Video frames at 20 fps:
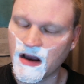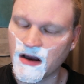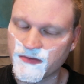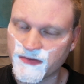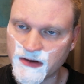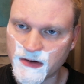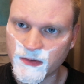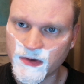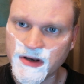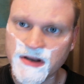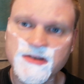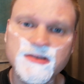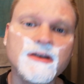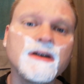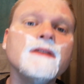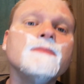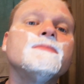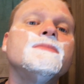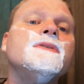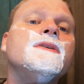I think we need
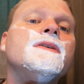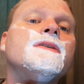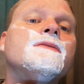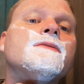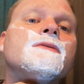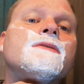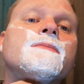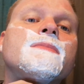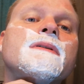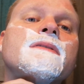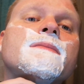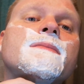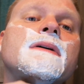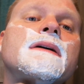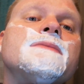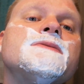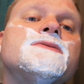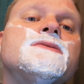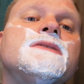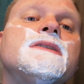your help,
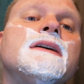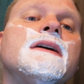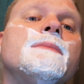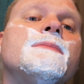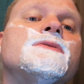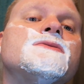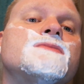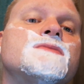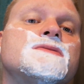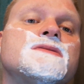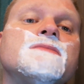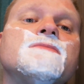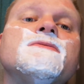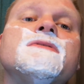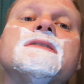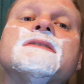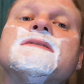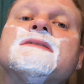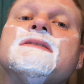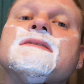perhaps you could help us with some
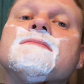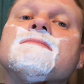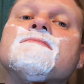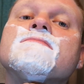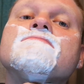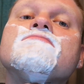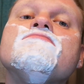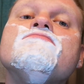things. And we